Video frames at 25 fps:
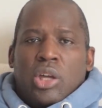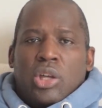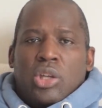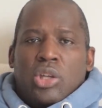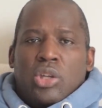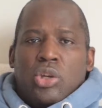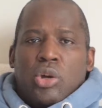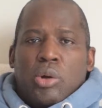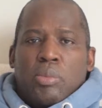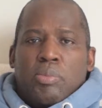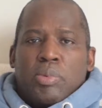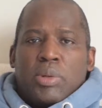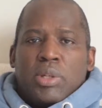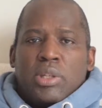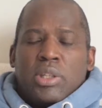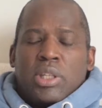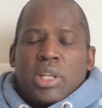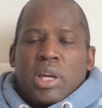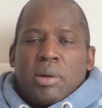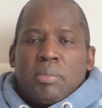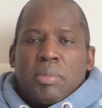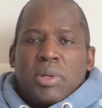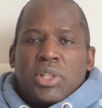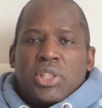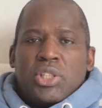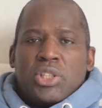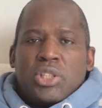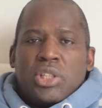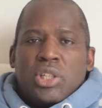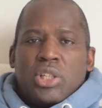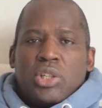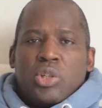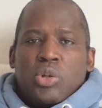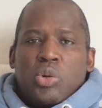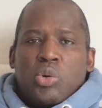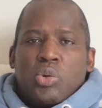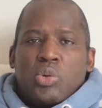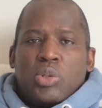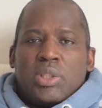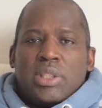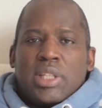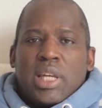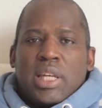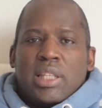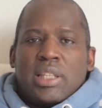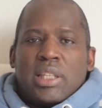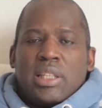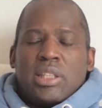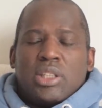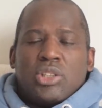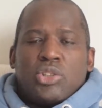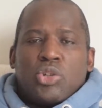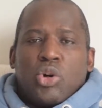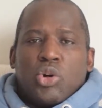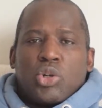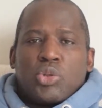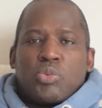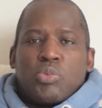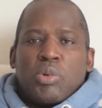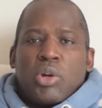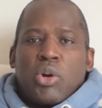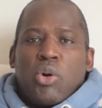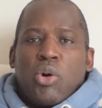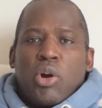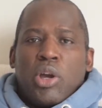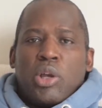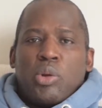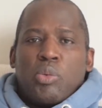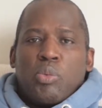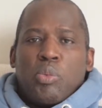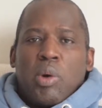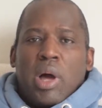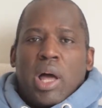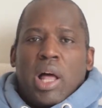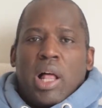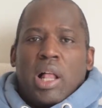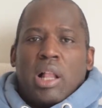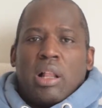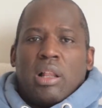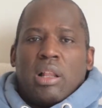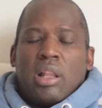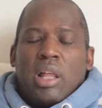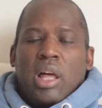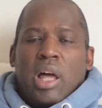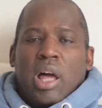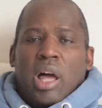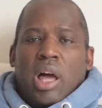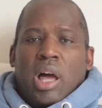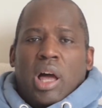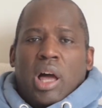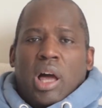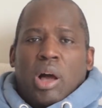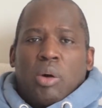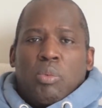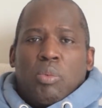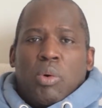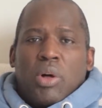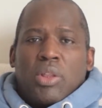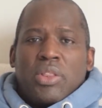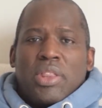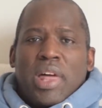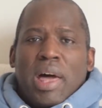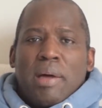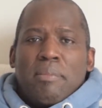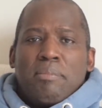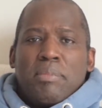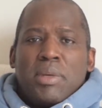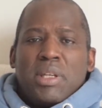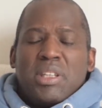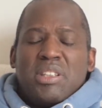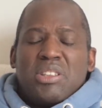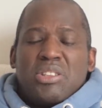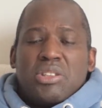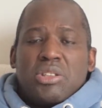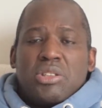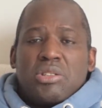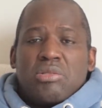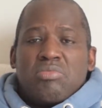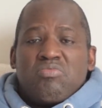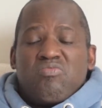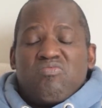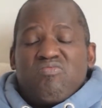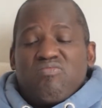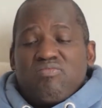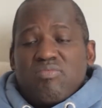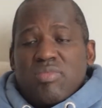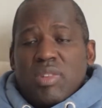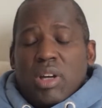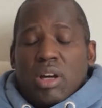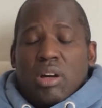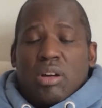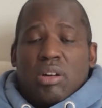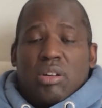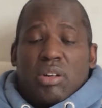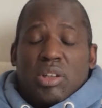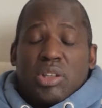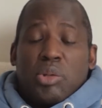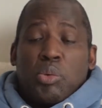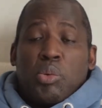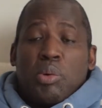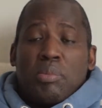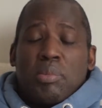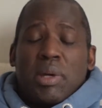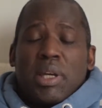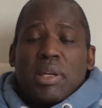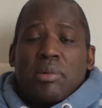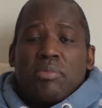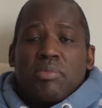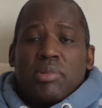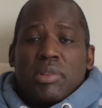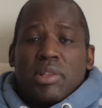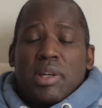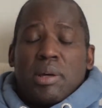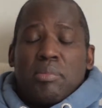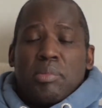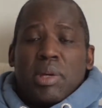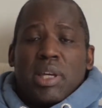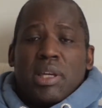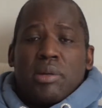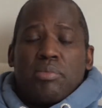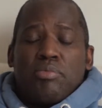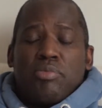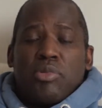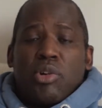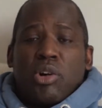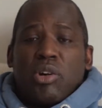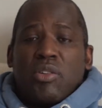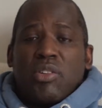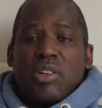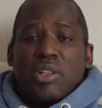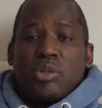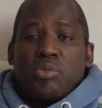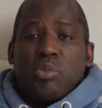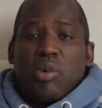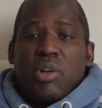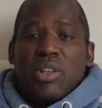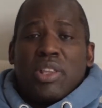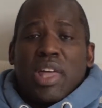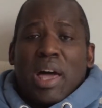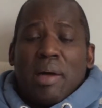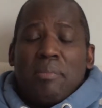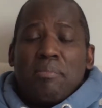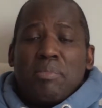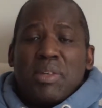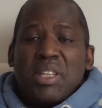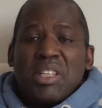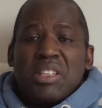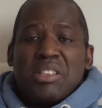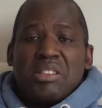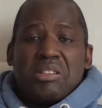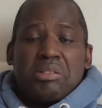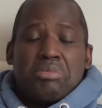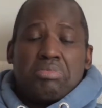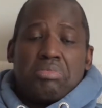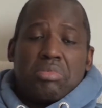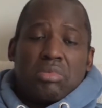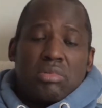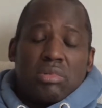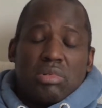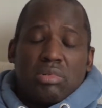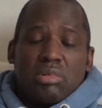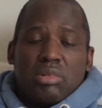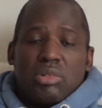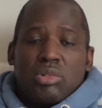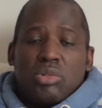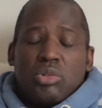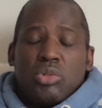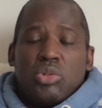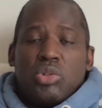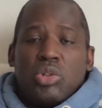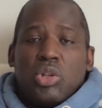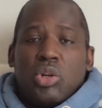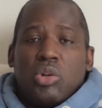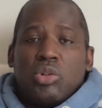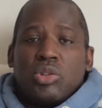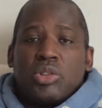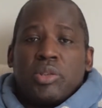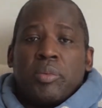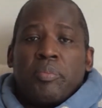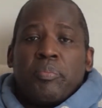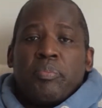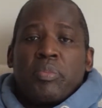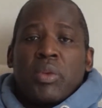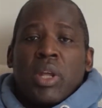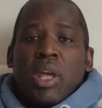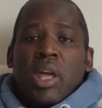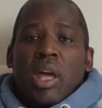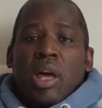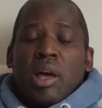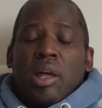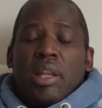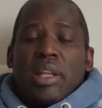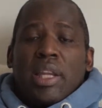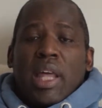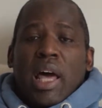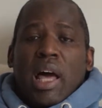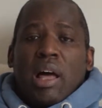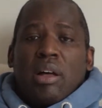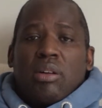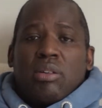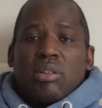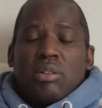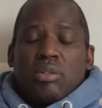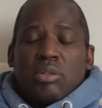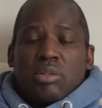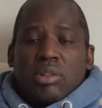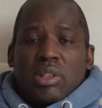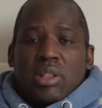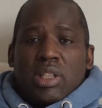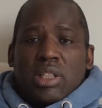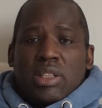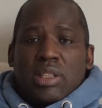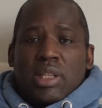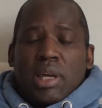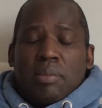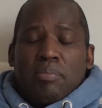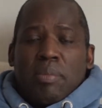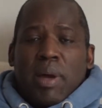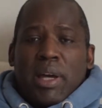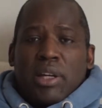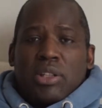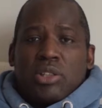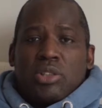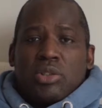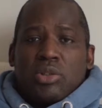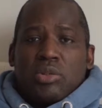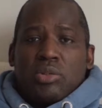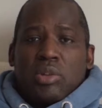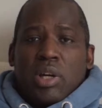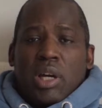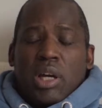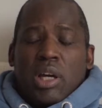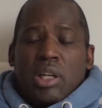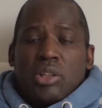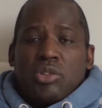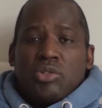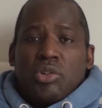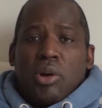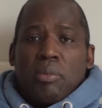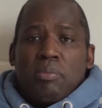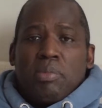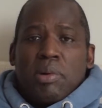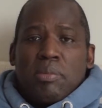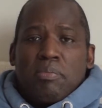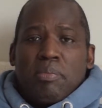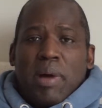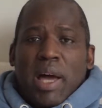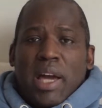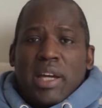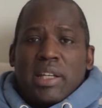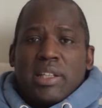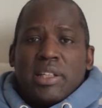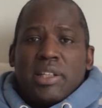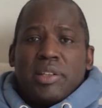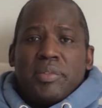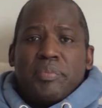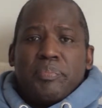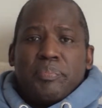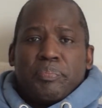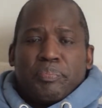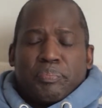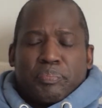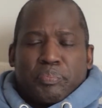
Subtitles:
European Commission, who said that the talks were going well. What that means, they're making progress. What that means, who knows. Now, let's get back to Trump and Biden.